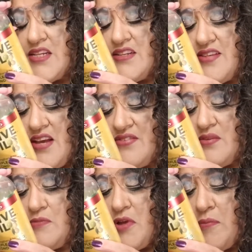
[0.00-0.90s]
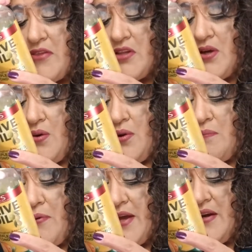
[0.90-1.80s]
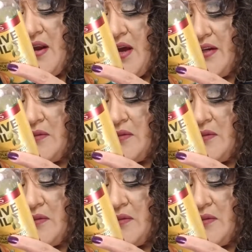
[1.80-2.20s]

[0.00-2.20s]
does have some dimethicone and PEG 9